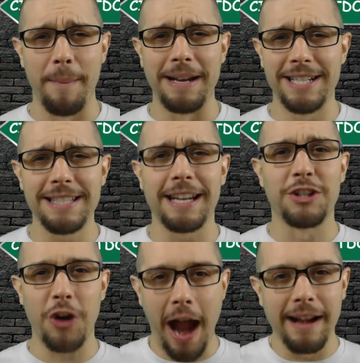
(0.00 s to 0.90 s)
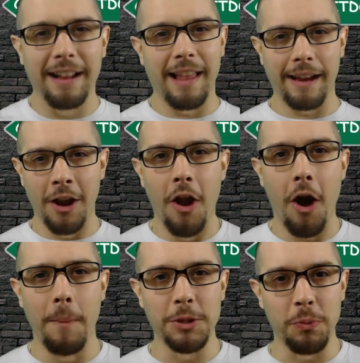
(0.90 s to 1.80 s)
man, she's like trying to like
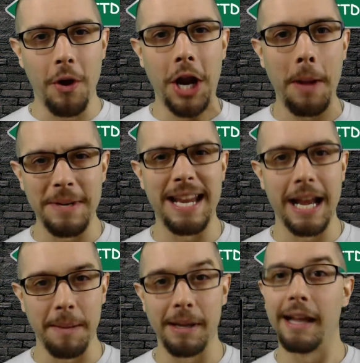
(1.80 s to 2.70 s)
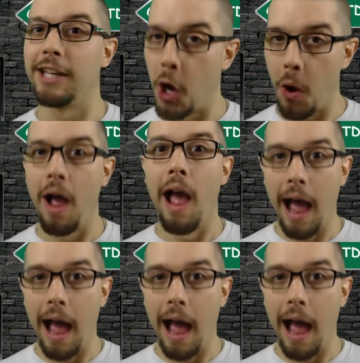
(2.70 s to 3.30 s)
almost one-up Dany, be like, yo,